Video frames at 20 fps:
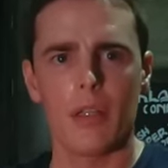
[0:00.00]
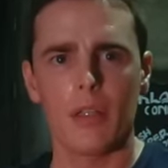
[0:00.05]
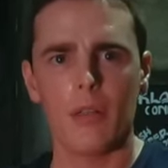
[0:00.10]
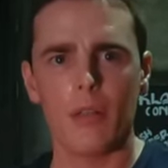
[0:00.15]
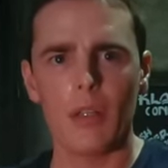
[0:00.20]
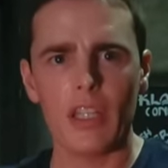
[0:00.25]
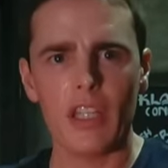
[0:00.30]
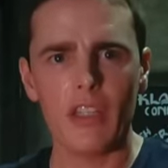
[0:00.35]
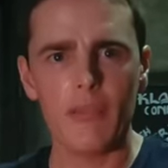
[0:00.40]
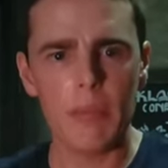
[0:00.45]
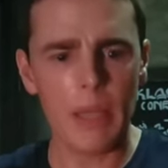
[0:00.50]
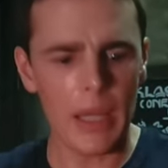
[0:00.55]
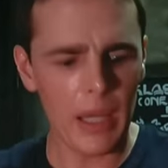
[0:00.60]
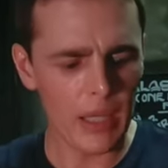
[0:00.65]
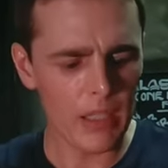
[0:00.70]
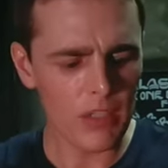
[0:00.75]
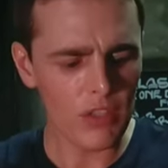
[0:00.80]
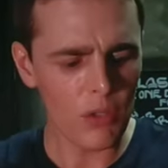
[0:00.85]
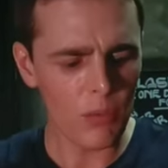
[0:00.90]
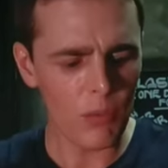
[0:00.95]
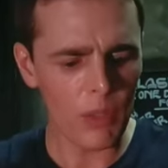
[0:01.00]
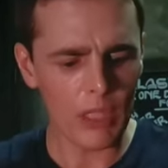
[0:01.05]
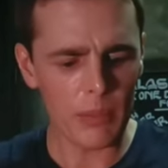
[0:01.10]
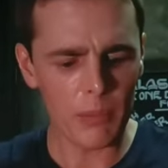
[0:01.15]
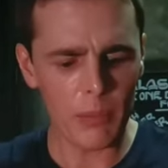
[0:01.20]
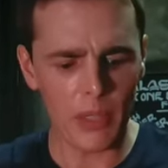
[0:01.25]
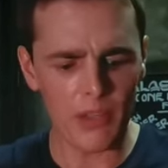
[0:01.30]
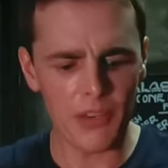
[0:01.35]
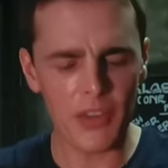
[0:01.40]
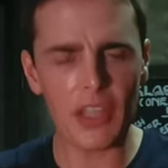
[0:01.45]
I'm gonna give my hands a
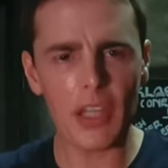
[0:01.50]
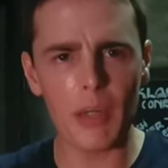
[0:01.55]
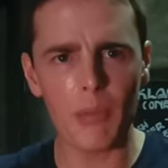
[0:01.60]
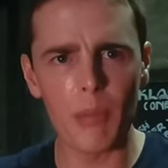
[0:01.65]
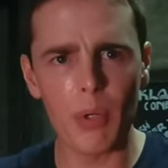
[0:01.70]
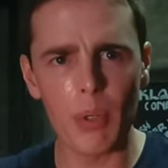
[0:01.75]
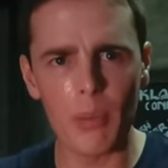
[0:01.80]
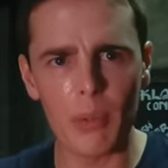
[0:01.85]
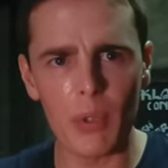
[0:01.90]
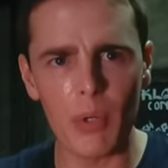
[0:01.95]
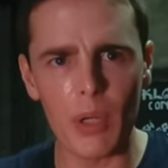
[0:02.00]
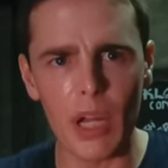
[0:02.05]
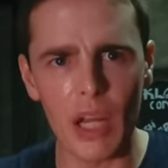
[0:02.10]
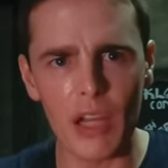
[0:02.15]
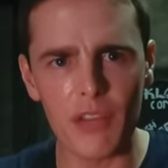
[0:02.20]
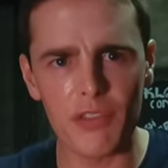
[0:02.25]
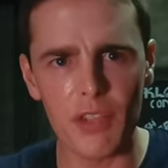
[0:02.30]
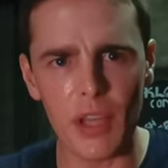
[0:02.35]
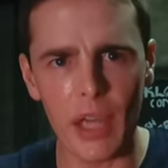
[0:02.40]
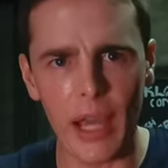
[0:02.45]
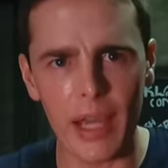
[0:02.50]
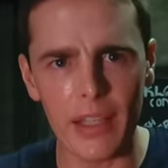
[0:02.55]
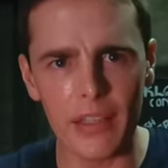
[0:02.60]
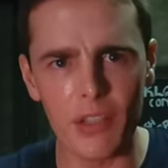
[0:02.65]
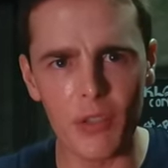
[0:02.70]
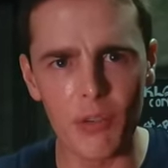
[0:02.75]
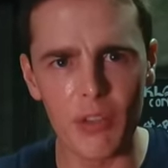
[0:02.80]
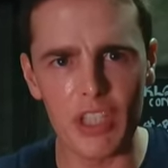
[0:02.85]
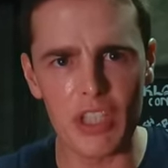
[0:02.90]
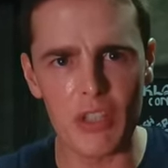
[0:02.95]
wipe. I think I'm probably gonna have to
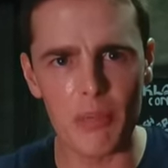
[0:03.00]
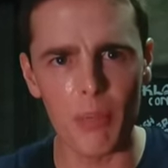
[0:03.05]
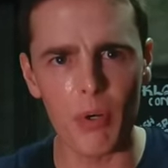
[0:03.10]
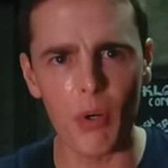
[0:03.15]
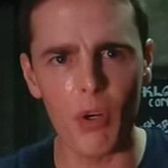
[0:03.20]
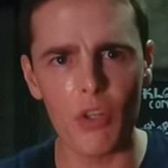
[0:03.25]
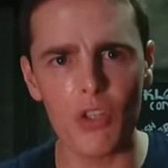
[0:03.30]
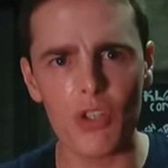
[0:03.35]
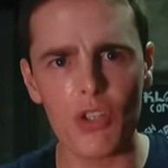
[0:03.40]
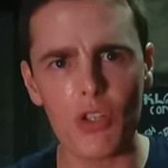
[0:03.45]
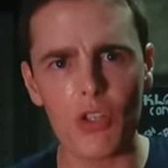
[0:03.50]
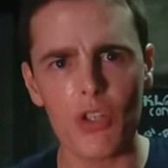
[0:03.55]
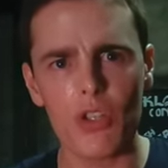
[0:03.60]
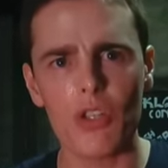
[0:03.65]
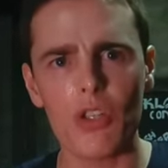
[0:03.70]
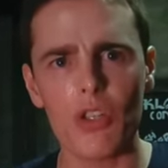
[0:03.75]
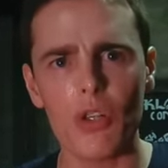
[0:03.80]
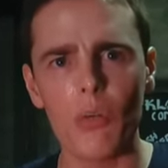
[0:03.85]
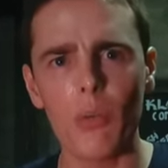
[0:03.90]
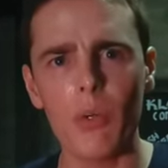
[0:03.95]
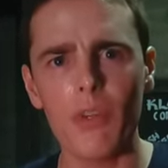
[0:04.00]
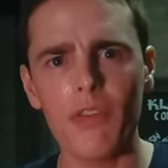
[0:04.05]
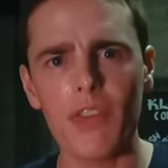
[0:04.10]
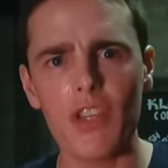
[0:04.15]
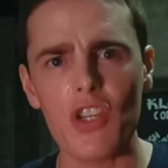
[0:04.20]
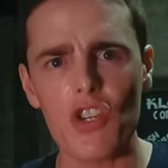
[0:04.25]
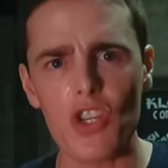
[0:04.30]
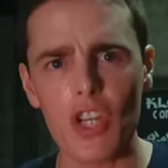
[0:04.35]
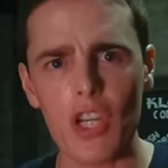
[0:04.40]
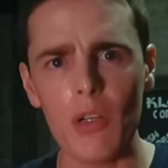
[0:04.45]
handle these prawns because they're with
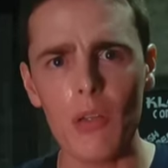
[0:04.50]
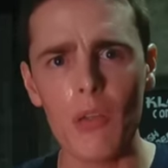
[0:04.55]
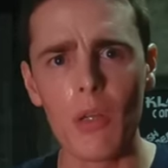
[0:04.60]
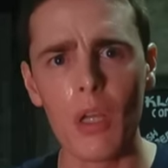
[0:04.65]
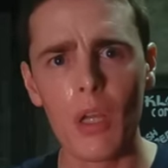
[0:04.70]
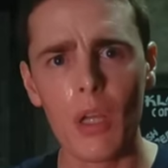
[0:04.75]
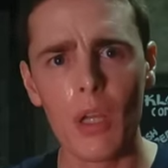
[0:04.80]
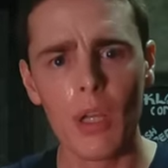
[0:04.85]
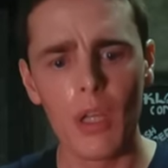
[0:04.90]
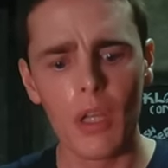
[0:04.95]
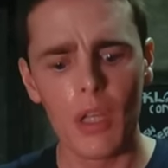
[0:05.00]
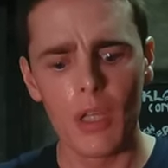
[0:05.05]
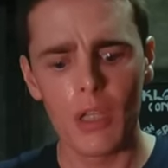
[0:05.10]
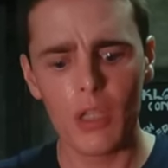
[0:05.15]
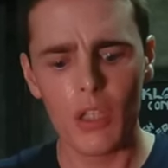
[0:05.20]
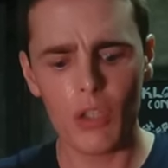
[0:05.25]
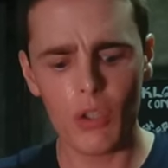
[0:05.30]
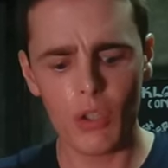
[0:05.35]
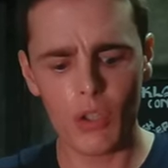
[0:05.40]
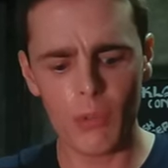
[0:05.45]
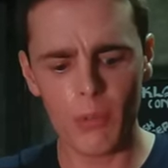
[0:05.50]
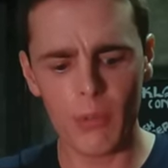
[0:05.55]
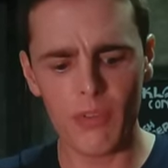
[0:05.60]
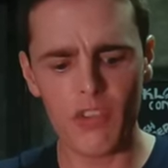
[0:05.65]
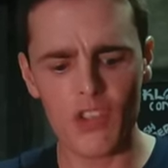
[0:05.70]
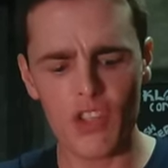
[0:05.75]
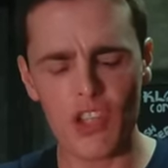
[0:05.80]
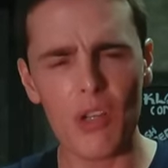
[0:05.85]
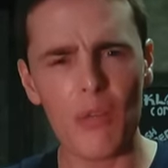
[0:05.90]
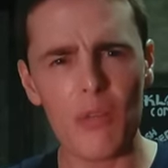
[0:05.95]
the shell. They cook them
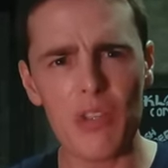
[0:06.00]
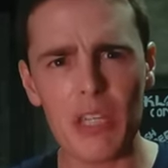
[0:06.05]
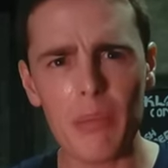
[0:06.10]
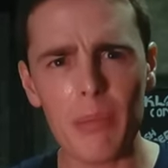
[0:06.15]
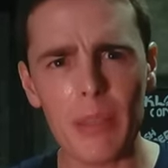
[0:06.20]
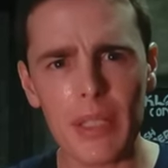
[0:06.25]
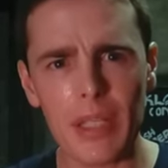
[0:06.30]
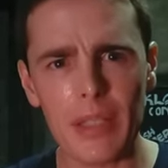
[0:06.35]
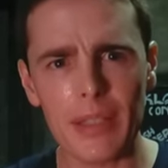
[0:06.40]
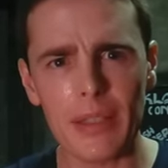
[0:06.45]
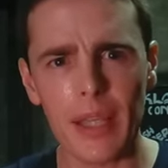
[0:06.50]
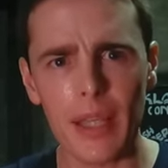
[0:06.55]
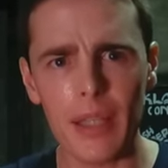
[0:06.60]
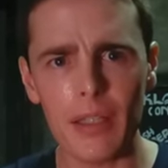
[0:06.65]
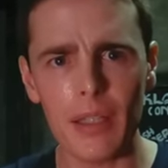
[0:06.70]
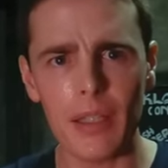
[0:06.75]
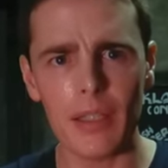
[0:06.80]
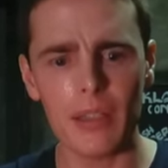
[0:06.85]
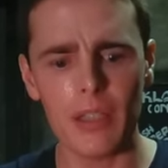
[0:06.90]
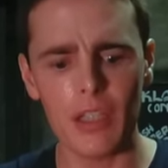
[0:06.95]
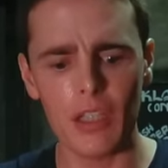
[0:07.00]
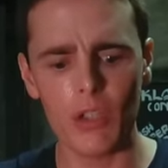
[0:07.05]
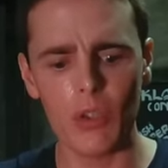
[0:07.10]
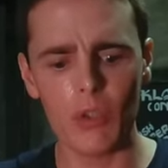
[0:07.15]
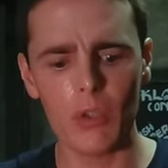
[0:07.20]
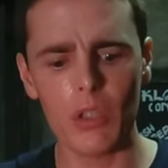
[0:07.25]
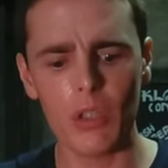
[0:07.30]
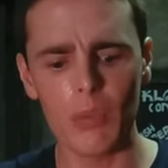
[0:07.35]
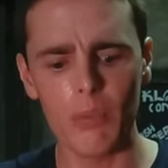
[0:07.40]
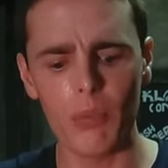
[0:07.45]
with the shell, same like in Thailand, they
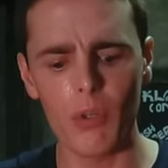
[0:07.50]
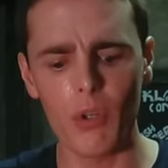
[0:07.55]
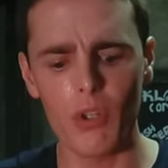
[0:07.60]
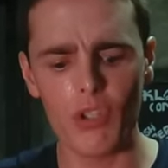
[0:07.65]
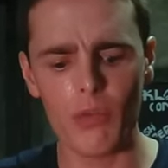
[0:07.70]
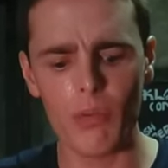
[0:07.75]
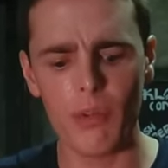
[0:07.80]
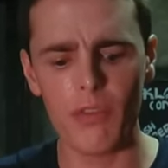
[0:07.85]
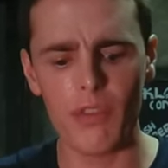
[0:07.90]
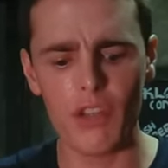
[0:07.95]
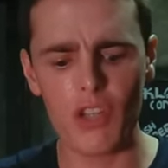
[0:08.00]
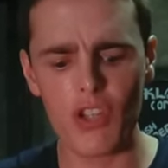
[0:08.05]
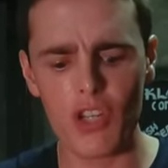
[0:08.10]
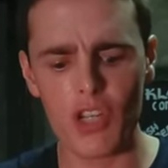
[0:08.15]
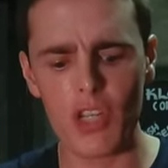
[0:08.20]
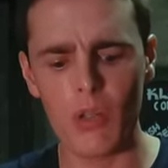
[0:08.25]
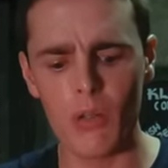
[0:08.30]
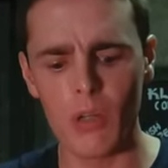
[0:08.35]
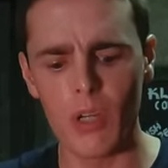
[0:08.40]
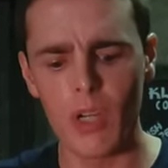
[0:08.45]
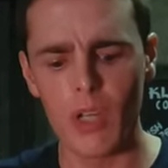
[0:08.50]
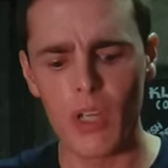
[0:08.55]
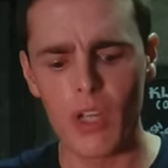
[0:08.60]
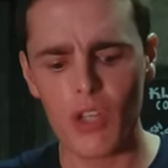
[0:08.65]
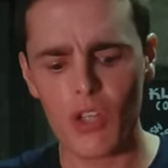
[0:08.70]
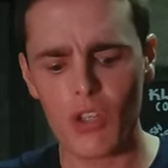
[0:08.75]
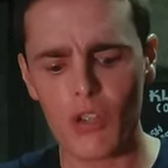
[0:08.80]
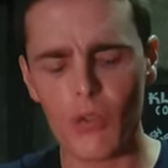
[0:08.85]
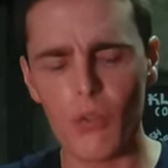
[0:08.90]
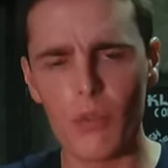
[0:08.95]
cook the prawns with the shell.
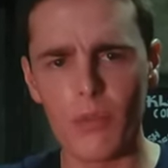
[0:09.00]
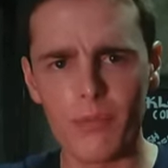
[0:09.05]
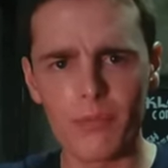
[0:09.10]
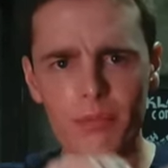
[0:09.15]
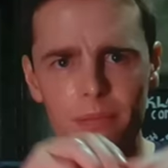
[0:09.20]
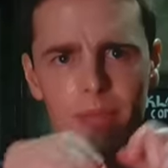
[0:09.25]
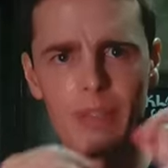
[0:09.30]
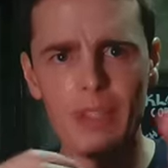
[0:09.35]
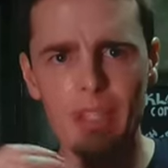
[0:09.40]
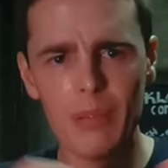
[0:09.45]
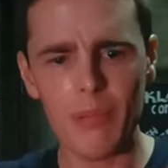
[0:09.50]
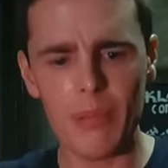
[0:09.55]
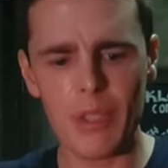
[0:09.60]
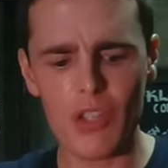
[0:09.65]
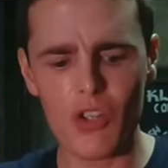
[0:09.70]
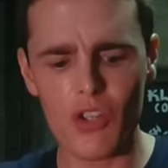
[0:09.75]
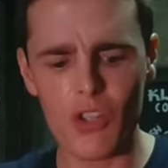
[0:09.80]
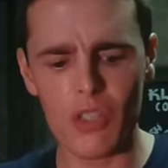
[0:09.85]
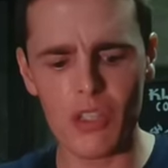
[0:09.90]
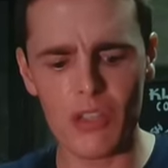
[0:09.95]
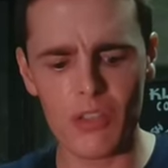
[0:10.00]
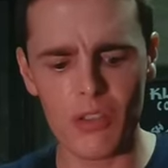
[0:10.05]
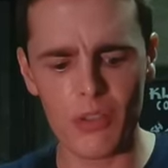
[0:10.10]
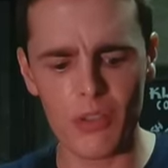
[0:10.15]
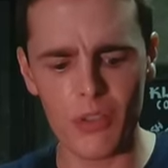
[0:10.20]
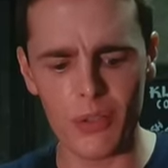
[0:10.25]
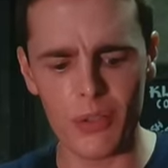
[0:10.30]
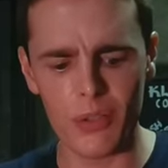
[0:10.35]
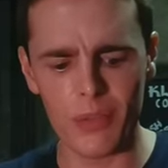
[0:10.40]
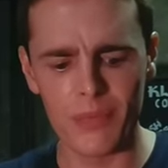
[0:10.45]
So it means you need
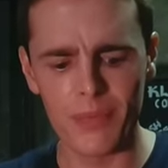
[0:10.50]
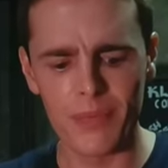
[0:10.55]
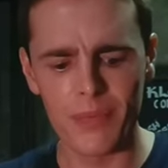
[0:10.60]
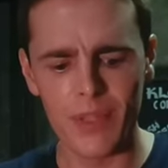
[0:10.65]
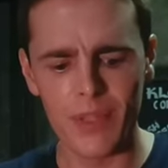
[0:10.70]
to...